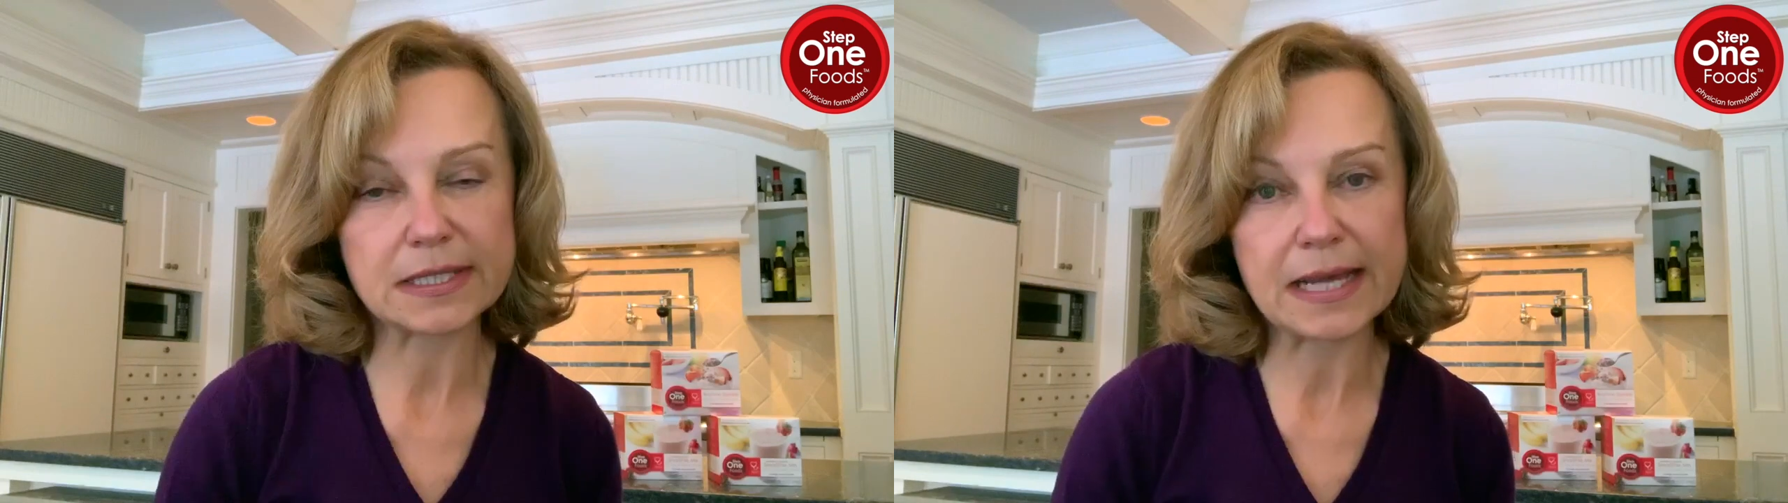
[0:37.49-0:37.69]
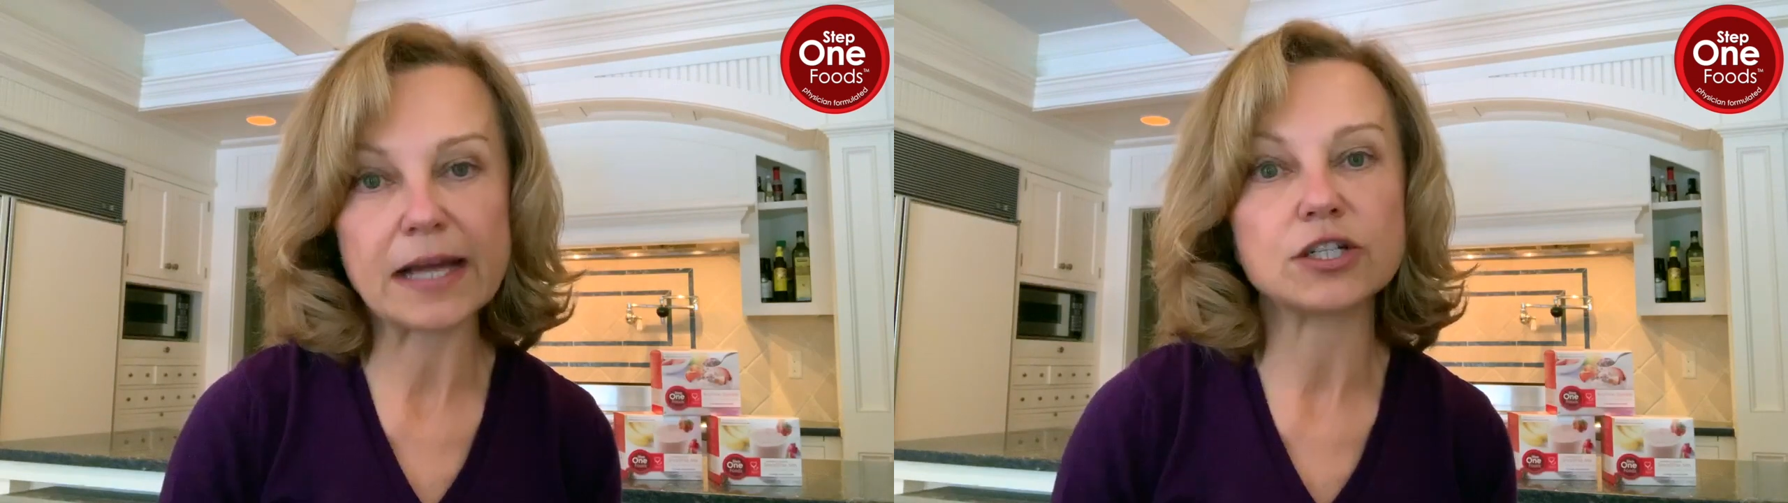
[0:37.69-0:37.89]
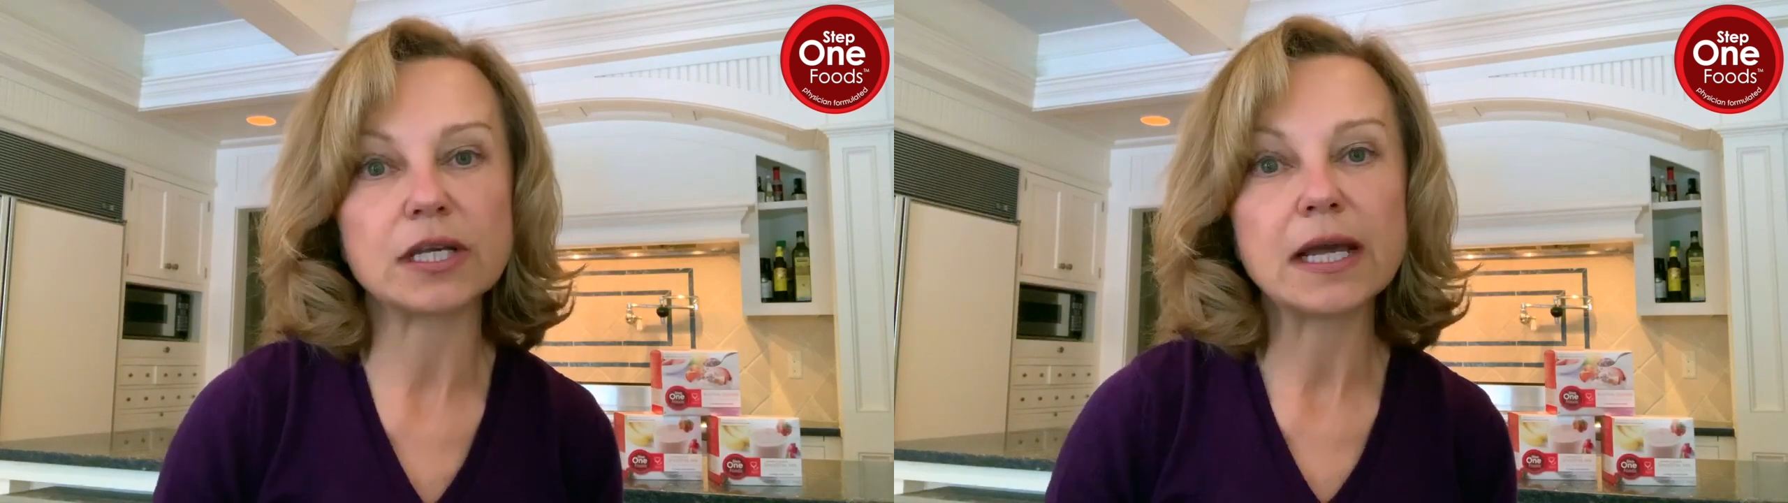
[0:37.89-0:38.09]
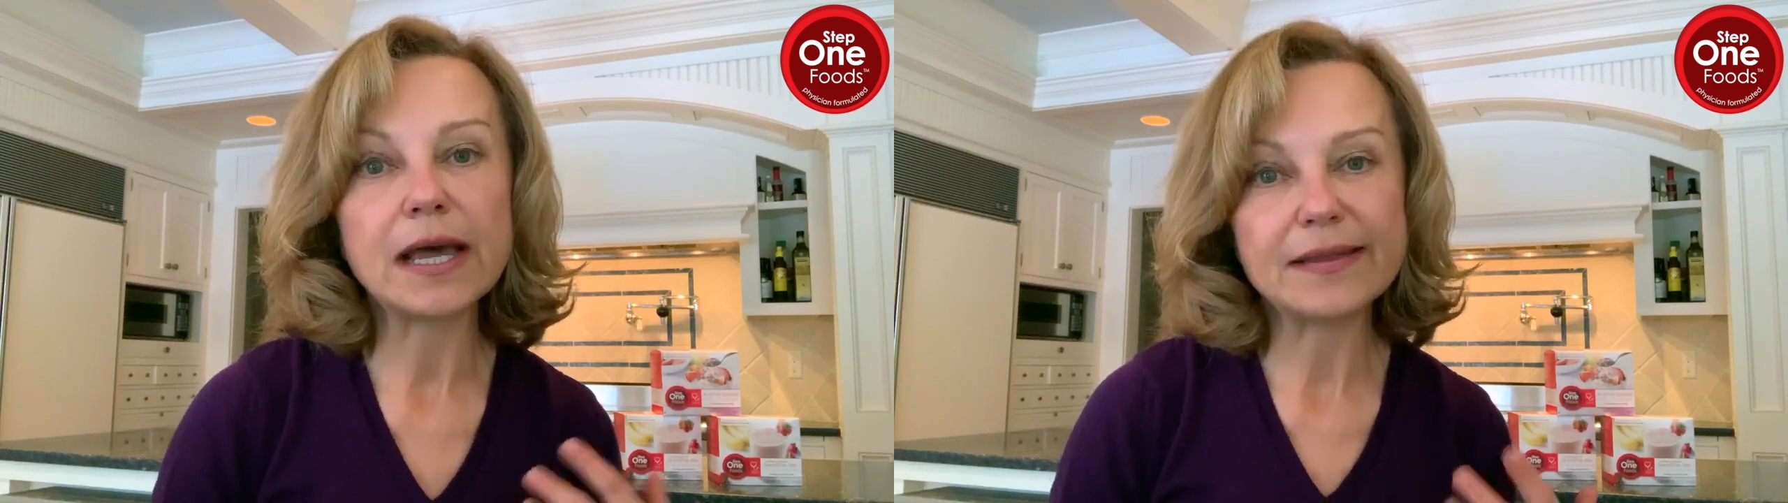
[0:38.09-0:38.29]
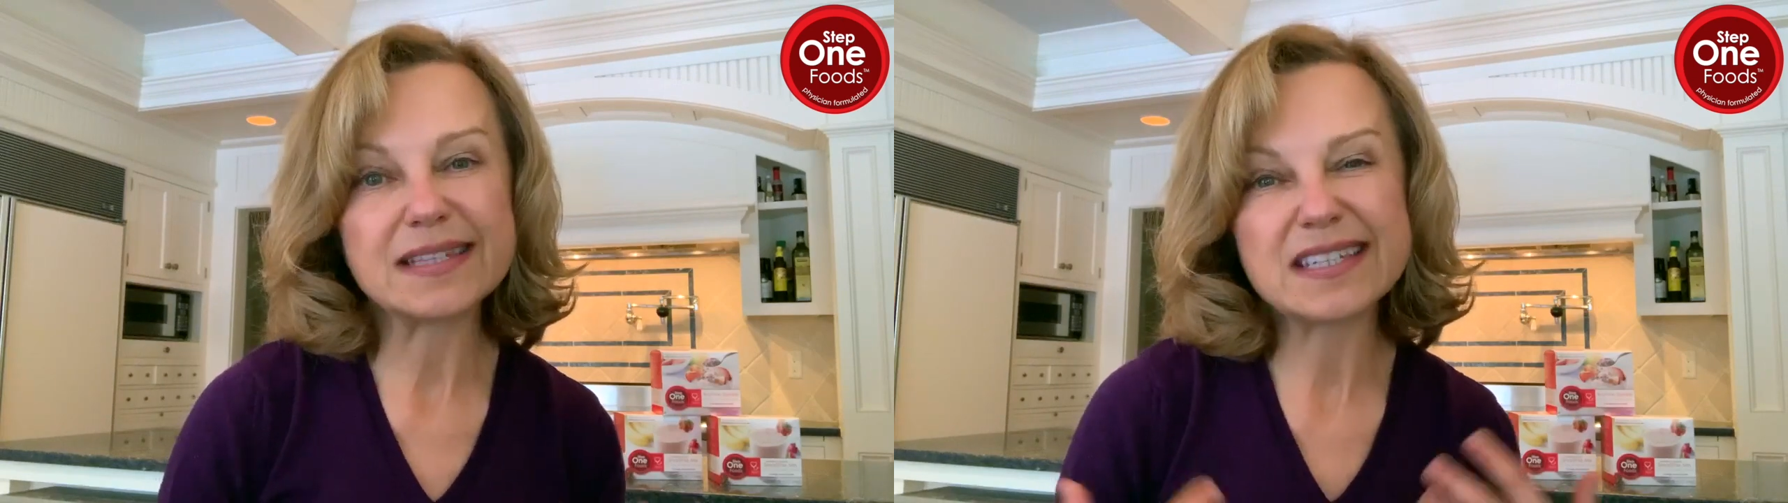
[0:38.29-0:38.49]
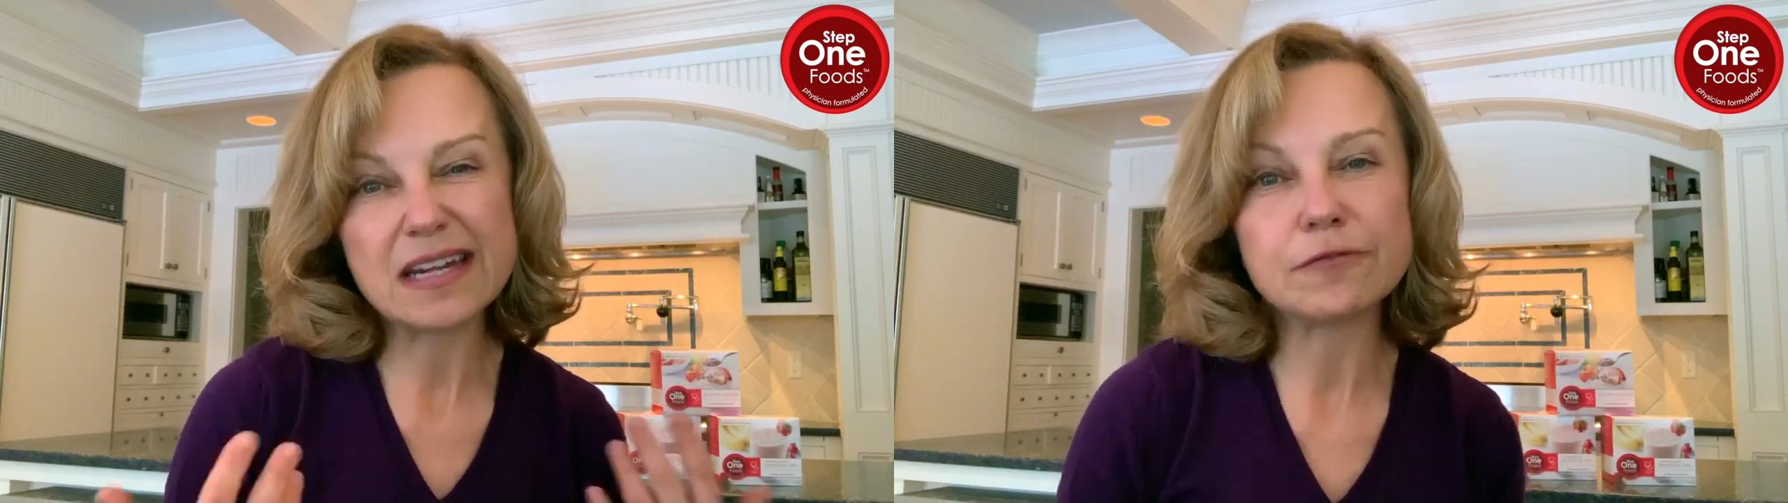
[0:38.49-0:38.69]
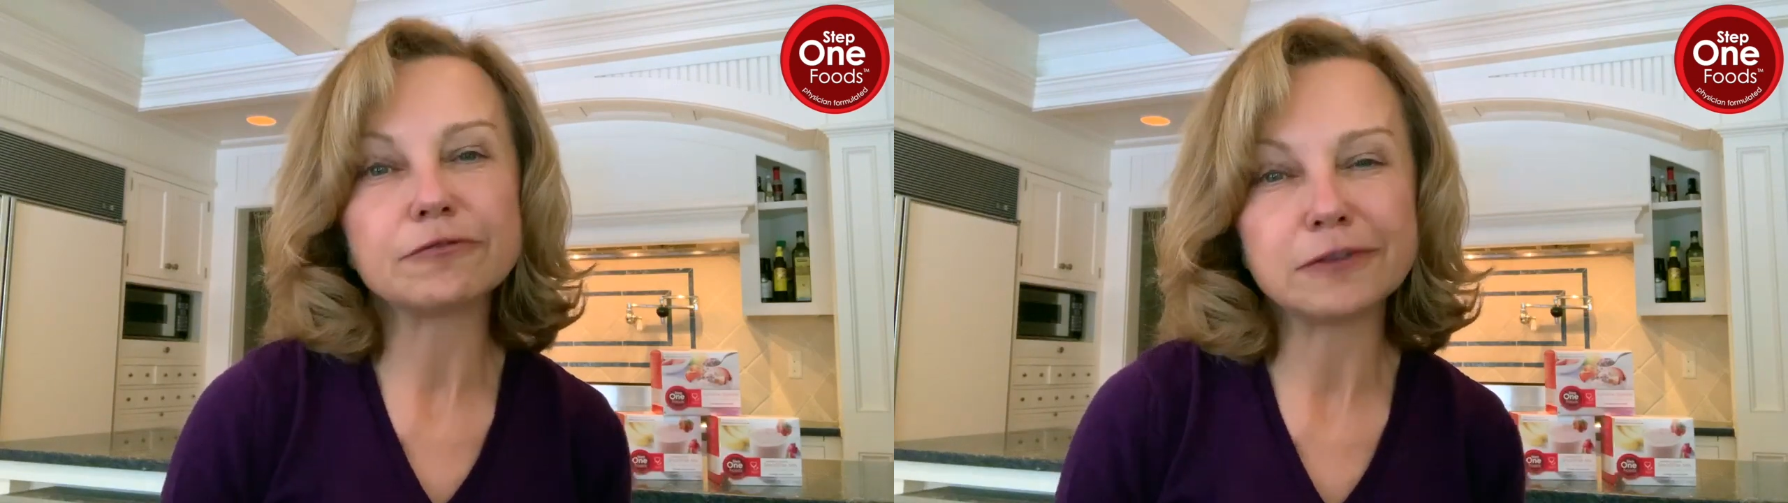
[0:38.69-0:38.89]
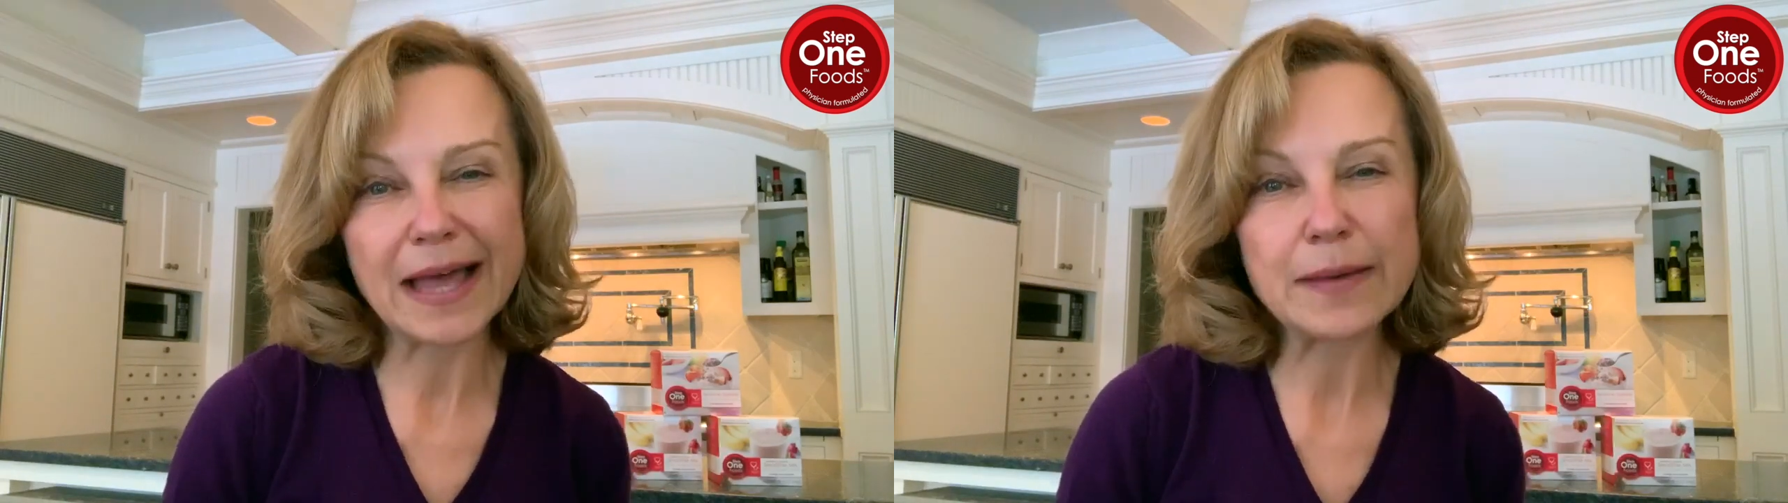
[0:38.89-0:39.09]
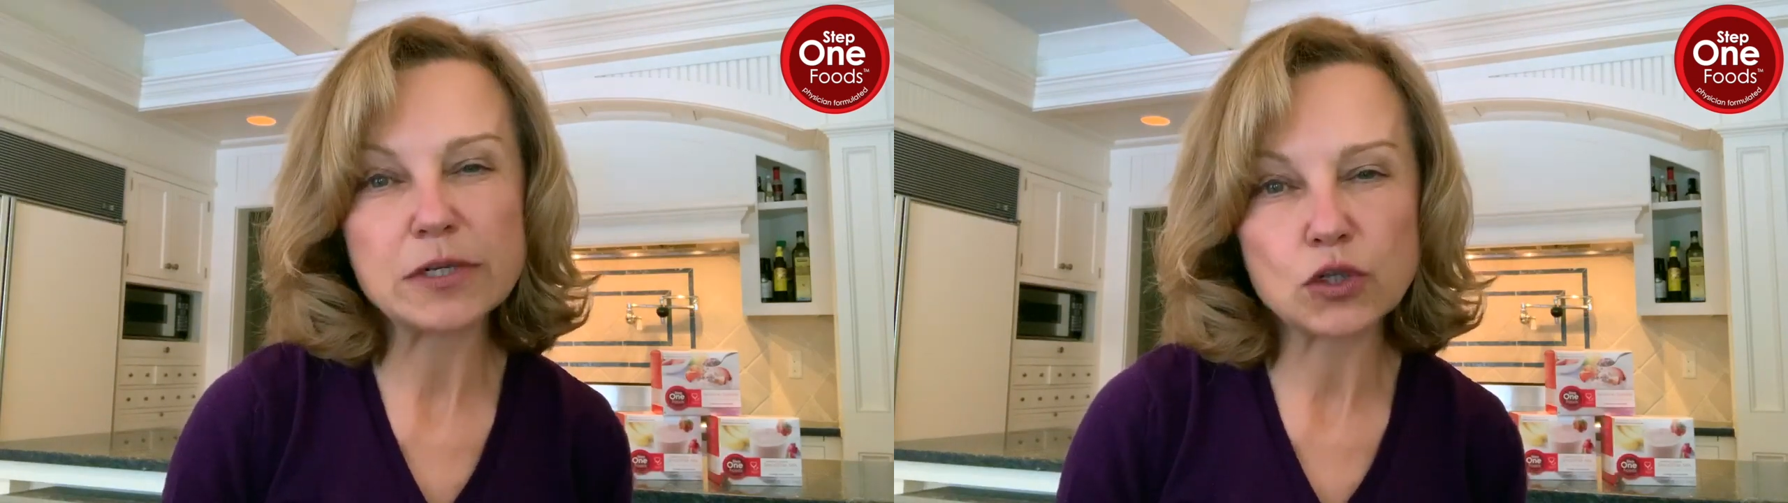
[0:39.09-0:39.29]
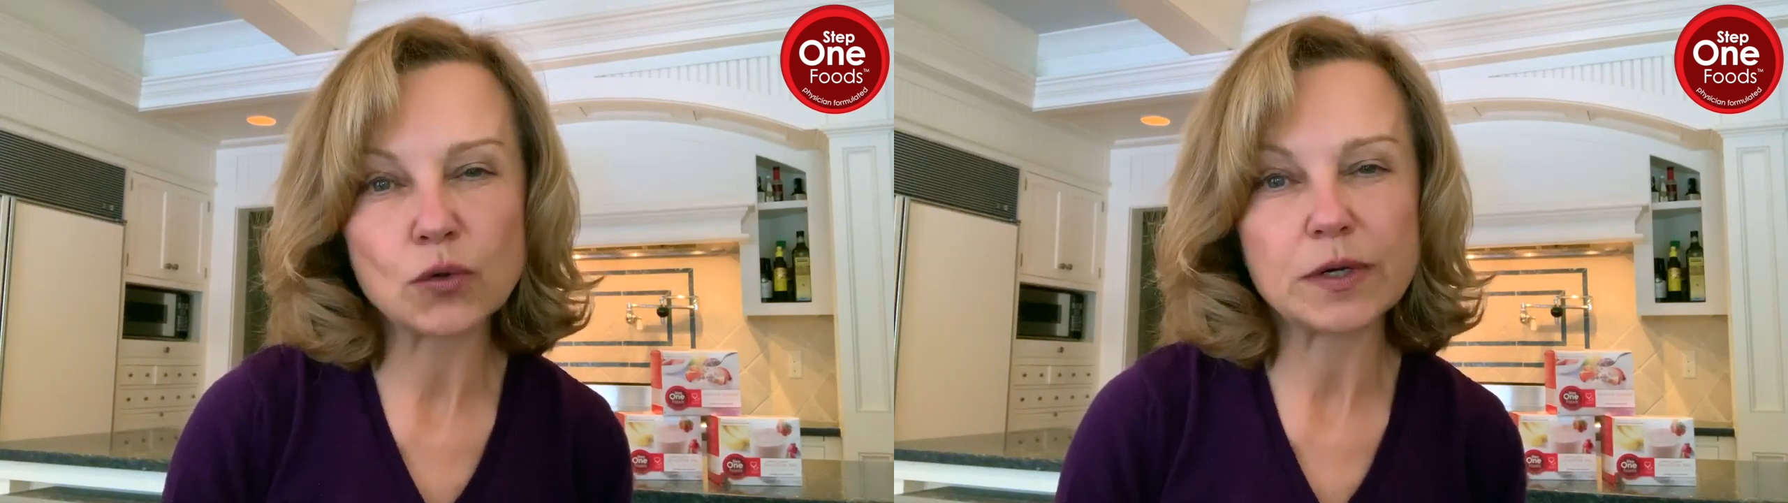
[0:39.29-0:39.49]
It's actually, that's an
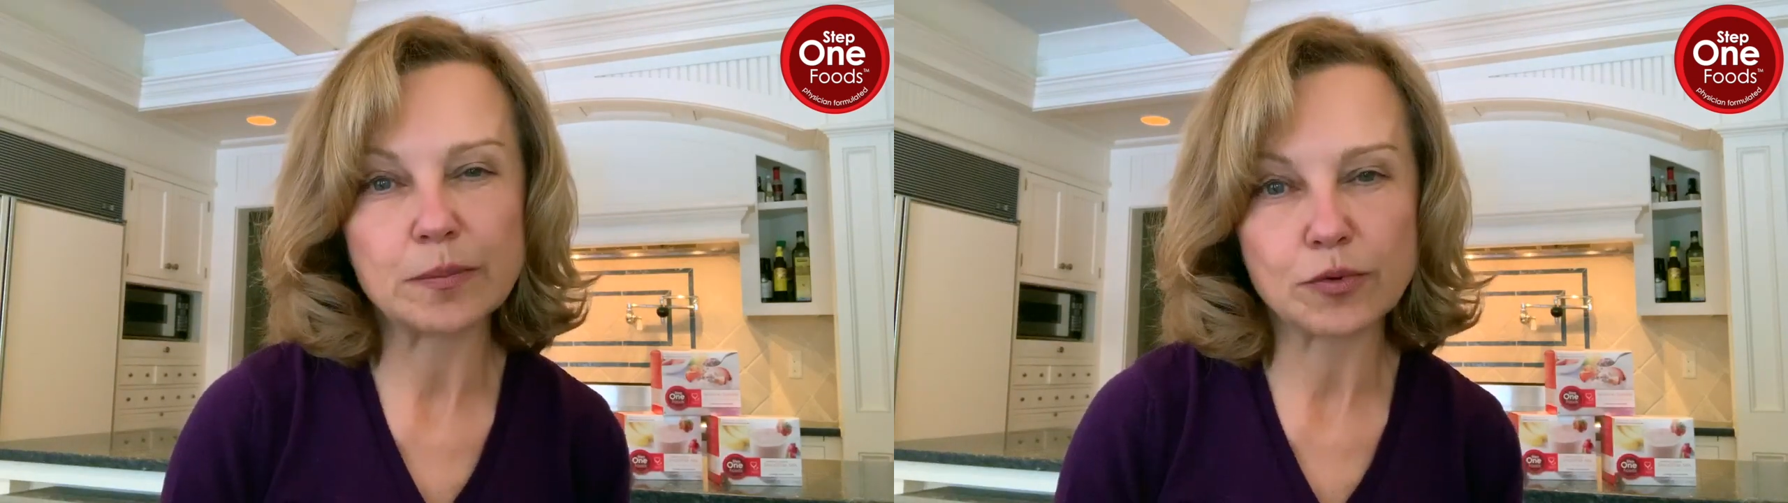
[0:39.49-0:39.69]
inflammatory